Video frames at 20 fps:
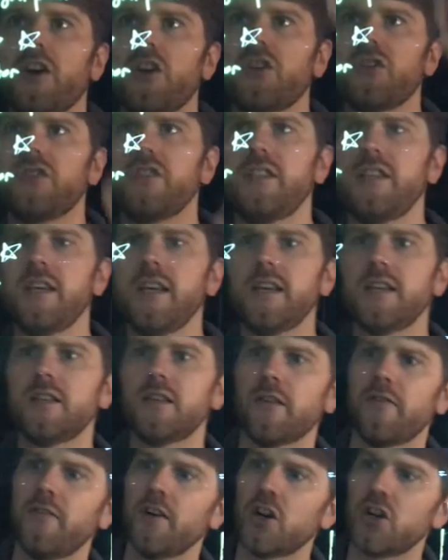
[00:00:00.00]
z is
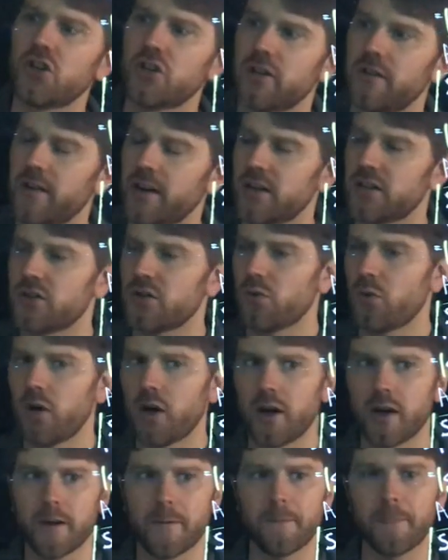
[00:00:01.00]
a function of x and
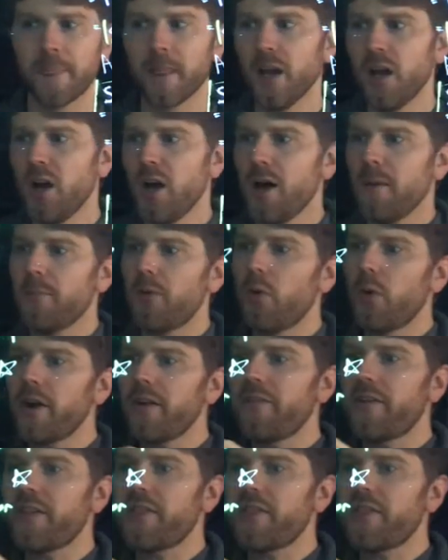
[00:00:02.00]
y, but what if I